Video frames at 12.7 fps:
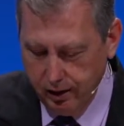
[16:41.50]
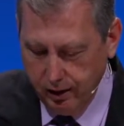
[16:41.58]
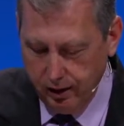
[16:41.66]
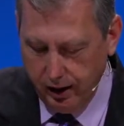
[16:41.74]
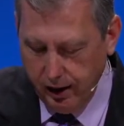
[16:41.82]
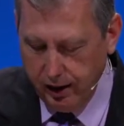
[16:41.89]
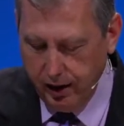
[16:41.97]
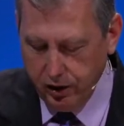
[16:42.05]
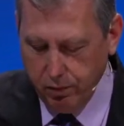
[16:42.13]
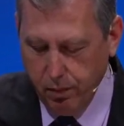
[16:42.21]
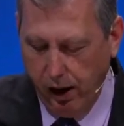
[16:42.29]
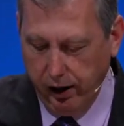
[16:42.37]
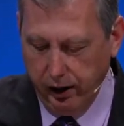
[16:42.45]
in His
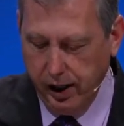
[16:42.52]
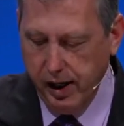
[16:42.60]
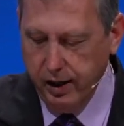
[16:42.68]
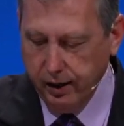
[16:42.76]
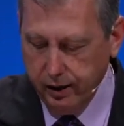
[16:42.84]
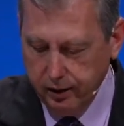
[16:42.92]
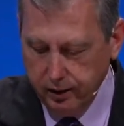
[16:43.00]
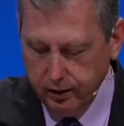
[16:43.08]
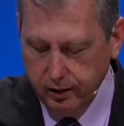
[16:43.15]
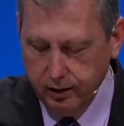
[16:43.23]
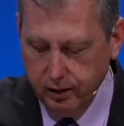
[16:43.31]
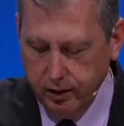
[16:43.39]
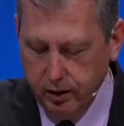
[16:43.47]
body.
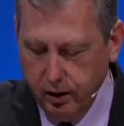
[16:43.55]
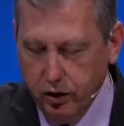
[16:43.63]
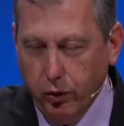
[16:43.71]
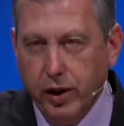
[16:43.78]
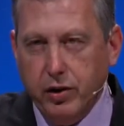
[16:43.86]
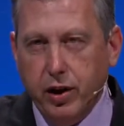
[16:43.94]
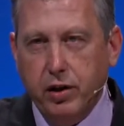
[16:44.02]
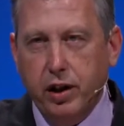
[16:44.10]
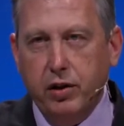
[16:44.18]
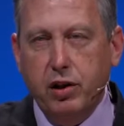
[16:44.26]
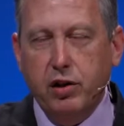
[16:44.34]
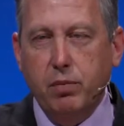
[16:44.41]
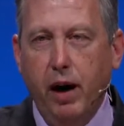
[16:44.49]
So when He says, This
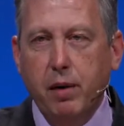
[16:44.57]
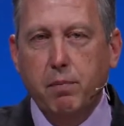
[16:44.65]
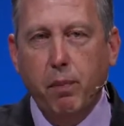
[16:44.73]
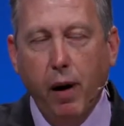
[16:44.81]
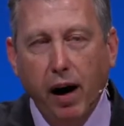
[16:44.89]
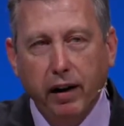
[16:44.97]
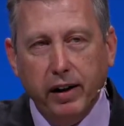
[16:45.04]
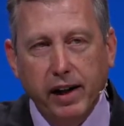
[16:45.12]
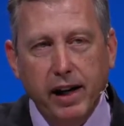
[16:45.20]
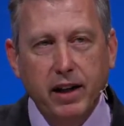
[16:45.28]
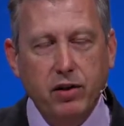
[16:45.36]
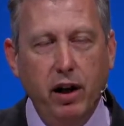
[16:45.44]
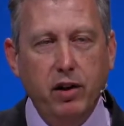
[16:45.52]
is my body,
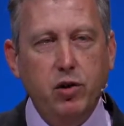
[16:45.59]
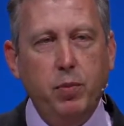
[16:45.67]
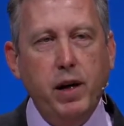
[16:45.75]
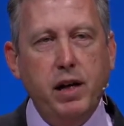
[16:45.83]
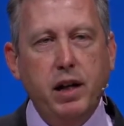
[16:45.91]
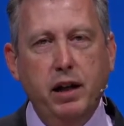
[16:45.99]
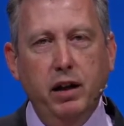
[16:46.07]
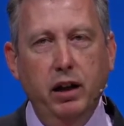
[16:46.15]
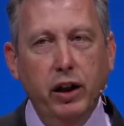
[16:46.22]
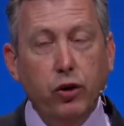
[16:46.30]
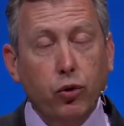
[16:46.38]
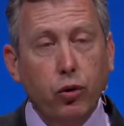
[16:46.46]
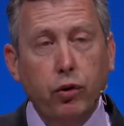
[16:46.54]
He's not speaking in
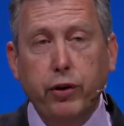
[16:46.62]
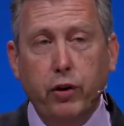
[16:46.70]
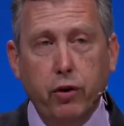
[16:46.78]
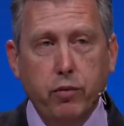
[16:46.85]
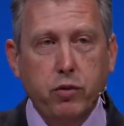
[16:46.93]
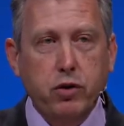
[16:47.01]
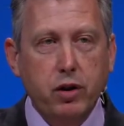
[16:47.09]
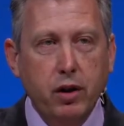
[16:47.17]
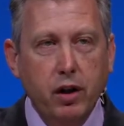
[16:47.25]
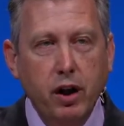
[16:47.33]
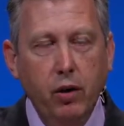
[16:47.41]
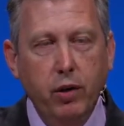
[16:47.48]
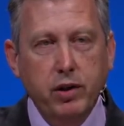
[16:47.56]
literal terms.
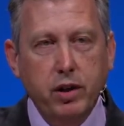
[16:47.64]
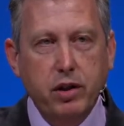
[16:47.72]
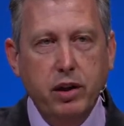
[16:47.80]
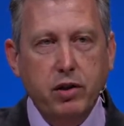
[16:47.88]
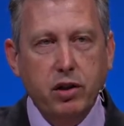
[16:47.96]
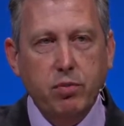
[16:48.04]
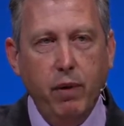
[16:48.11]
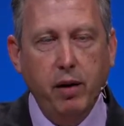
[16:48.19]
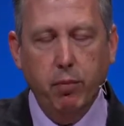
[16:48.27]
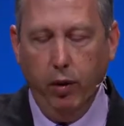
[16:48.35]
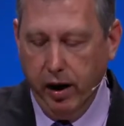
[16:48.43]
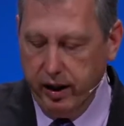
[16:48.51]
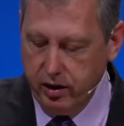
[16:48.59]
When he says, This is my
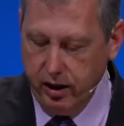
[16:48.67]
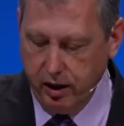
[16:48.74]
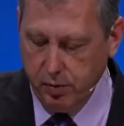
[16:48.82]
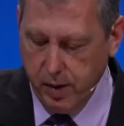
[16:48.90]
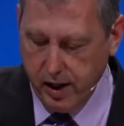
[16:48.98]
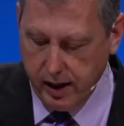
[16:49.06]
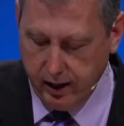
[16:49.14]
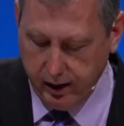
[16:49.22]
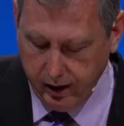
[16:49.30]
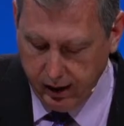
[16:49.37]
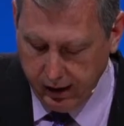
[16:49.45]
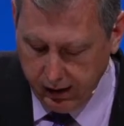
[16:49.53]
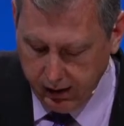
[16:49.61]
blood, he's not speaking in
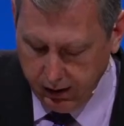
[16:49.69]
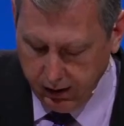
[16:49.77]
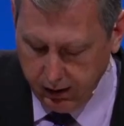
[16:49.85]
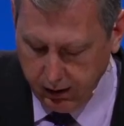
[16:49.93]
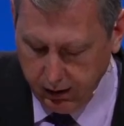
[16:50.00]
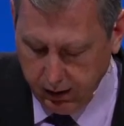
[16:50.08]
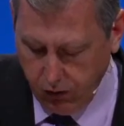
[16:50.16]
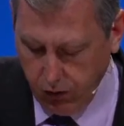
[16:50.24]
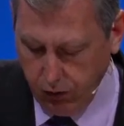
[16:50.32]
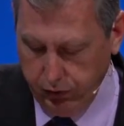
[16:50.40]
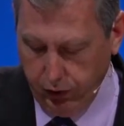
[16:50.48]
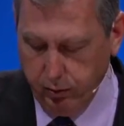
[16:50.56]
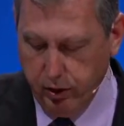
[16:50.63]
literal
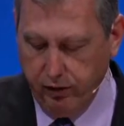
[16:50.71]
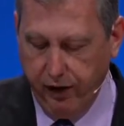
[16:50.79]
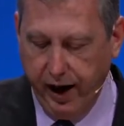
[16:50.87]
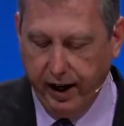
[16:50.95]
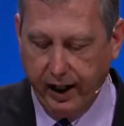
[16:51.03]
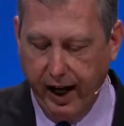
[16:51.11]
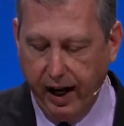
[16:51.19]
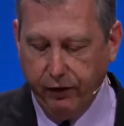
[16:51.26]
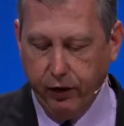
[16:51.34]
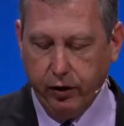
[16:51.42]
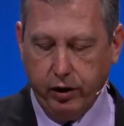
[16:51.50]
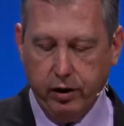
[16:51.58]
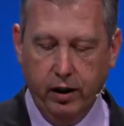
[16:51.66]
terms. In fact, after
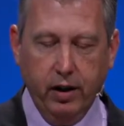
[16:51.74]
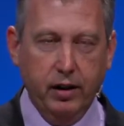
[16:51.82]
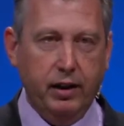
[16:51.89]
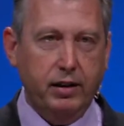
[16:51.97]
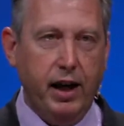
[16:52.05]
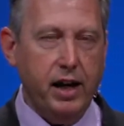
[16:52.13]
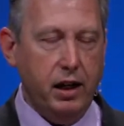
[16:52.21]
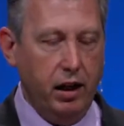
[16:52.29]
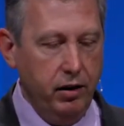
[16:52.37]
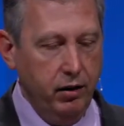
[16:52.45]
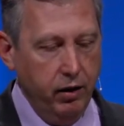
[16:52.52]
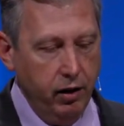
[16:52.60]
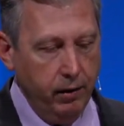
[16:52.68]
the, they take
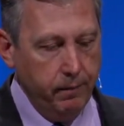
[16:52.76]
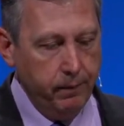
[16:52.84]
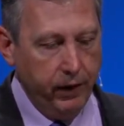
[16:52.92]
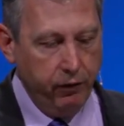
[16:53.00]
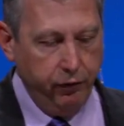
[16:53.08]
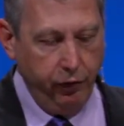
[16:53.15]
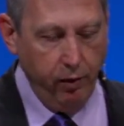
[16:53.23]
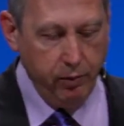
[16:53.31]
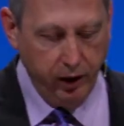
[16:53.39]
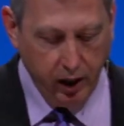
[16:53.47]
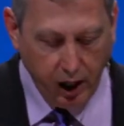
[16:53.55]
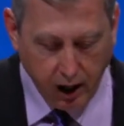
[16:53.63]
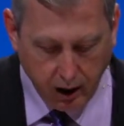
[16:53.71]
from the
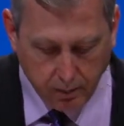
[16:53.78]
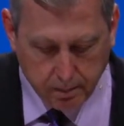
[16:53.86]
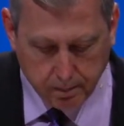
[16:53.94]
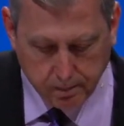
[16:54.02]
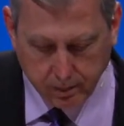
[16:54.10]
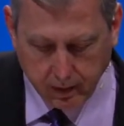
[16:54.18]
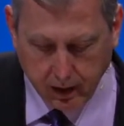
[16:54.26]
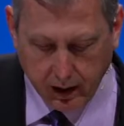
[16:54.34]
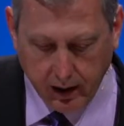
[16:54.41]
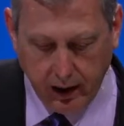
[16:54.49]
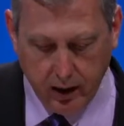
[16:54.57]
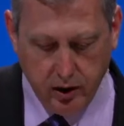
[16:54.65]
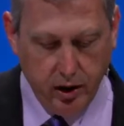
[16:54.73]
cup
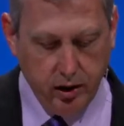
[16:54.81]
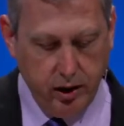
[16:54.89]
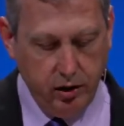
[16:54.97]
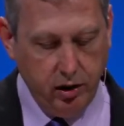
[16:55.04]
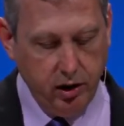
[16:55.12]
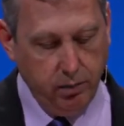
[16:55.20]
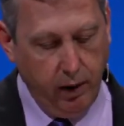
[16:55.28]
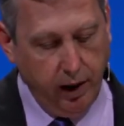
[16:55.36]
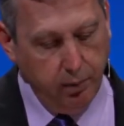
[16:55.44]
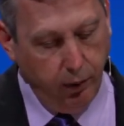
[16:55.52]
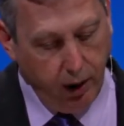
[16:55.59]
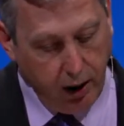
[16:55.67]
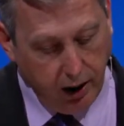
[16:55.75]
and he says, This is my
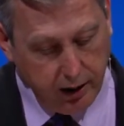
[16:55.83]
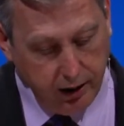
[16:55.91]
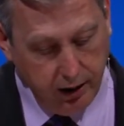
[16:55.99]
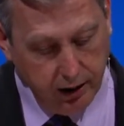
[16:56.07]
blood,